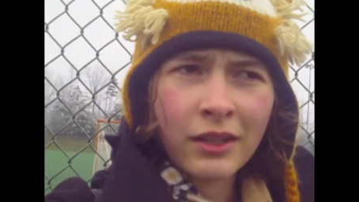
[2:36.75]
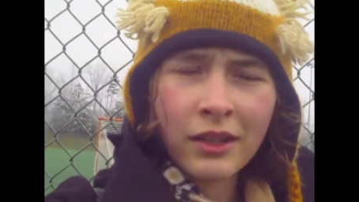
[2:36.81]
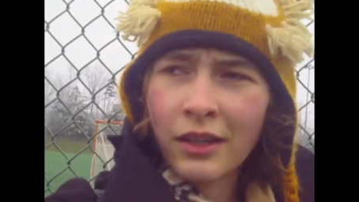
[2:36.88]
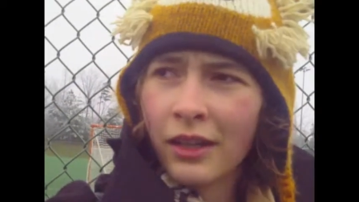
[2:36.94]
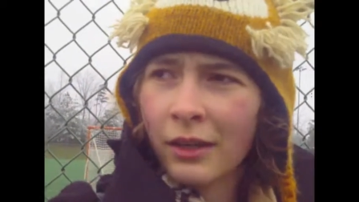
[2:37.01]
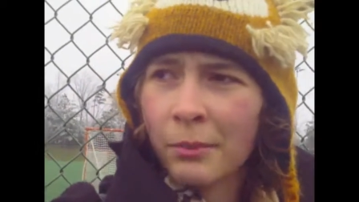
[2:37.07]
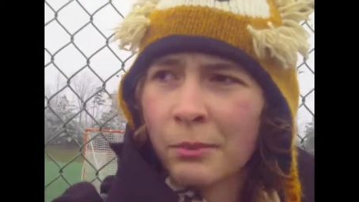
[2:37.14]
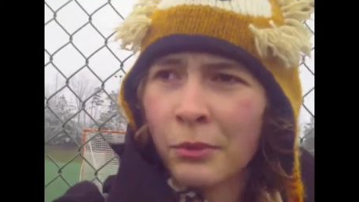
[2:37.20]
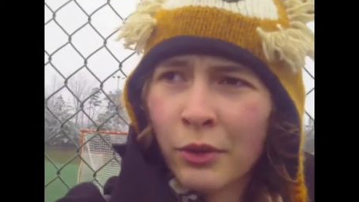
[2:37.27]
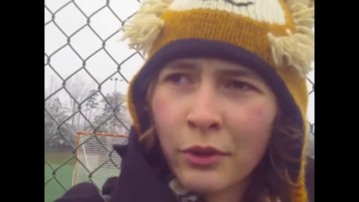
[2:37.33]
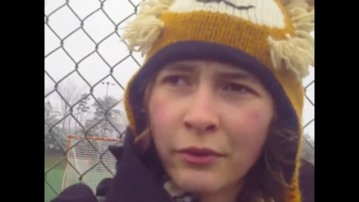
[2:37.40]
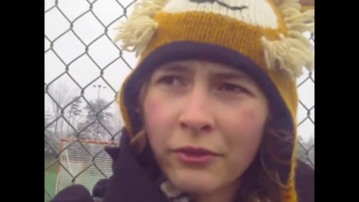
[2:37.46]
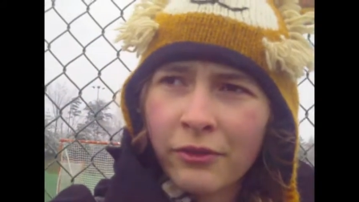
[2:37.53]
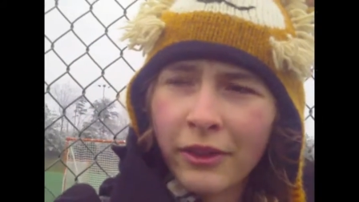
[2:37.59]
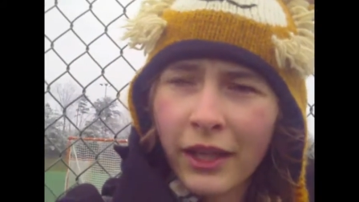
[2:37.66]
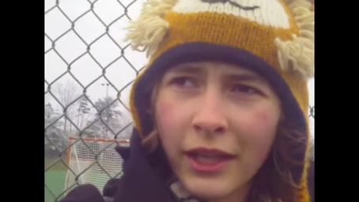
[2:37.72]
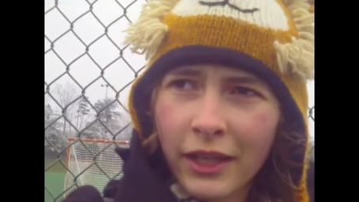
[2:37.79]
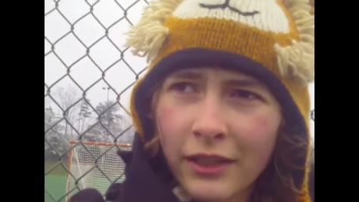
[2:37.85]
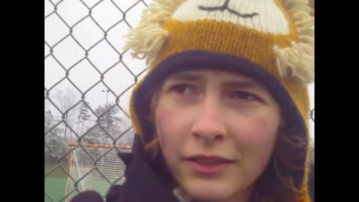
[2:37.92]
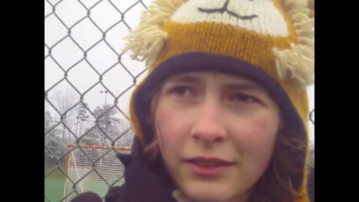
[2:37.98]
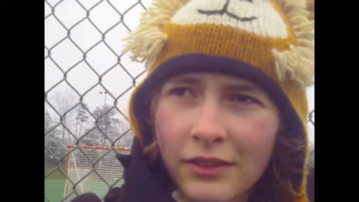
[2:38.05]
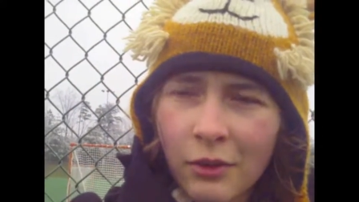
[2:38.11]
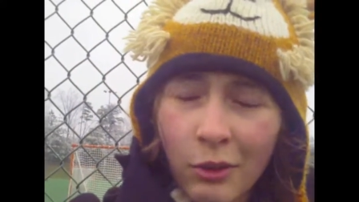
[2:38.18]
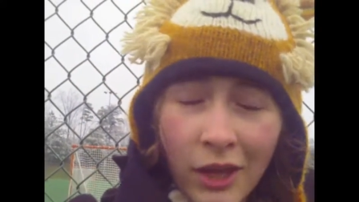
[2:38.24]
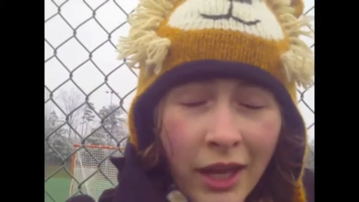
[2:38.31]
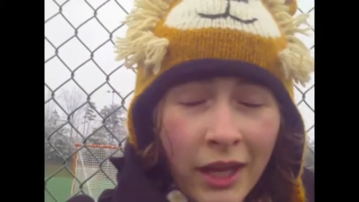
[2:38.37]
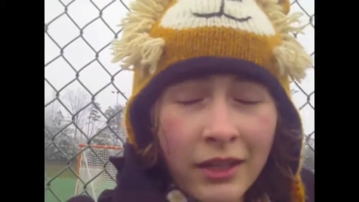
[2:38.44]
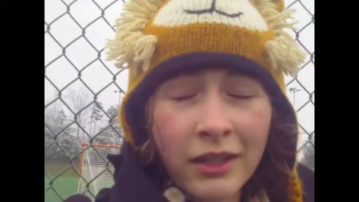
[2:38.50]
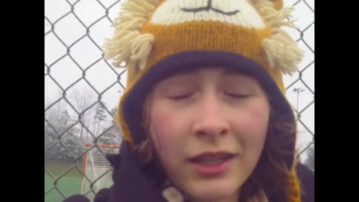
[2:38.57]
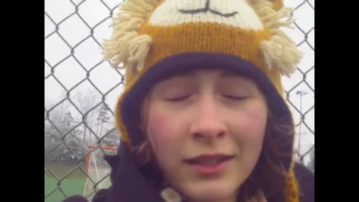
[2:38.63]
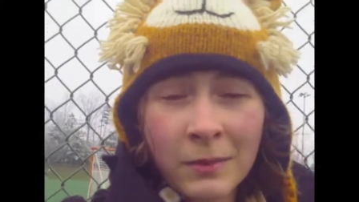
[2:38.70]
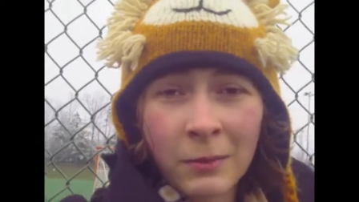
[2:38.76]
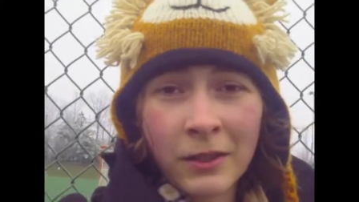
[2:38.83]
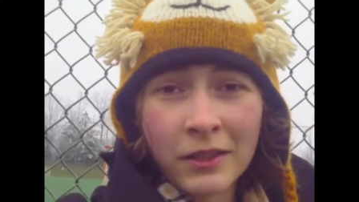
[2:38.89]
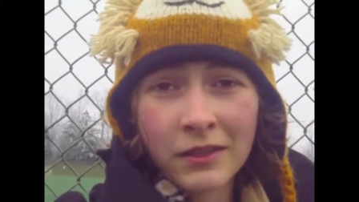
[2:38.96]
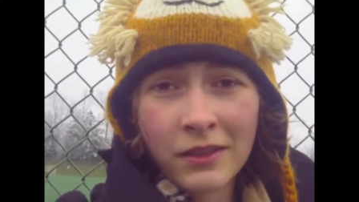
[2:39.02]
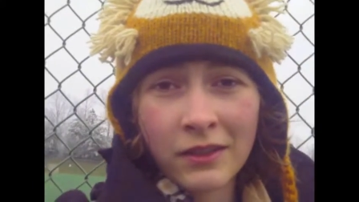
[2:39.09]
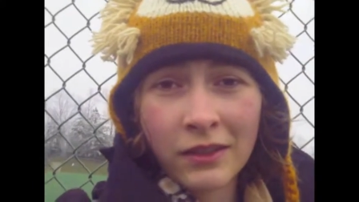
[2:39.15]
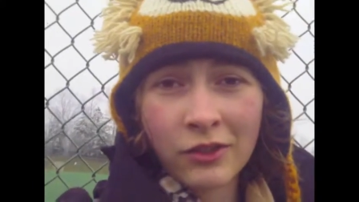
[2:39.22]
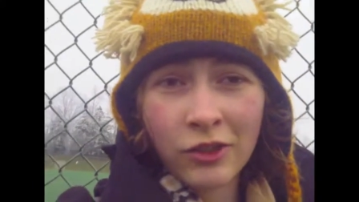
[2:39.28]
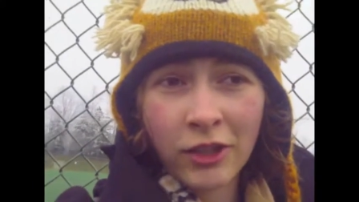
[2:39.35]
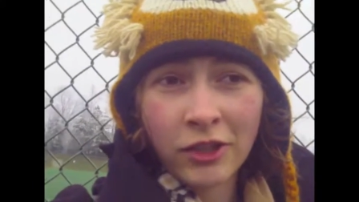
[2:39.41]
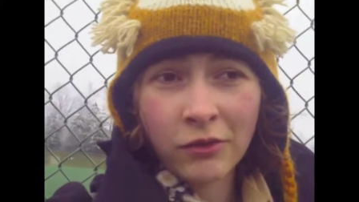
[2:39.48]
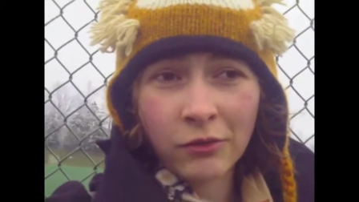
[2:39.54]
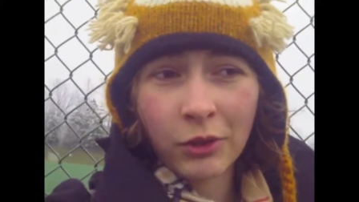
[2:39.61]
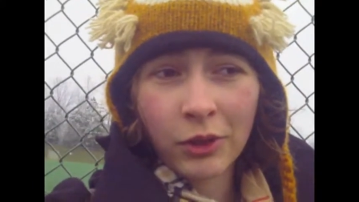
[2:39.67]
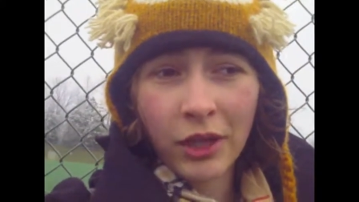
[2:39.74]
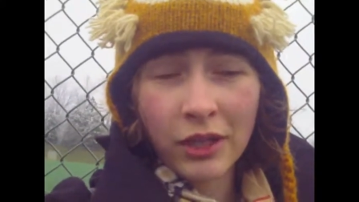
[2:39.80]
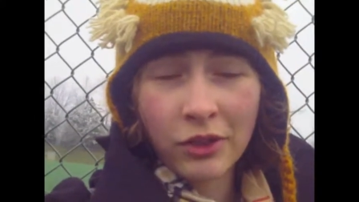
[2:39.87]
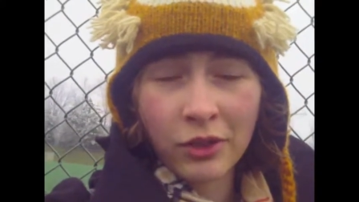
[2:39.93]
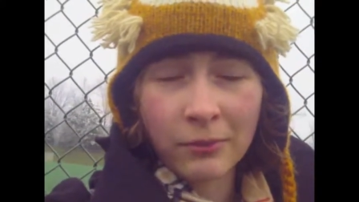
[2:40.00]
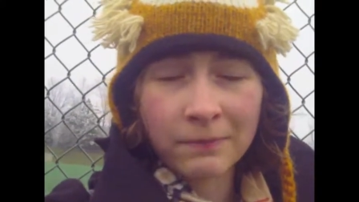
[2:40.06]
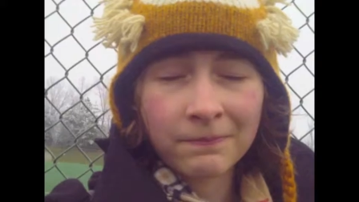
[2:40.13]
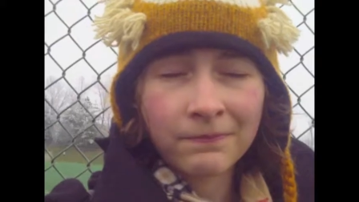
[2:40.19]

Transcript: uh, move, and so that explains the change of location.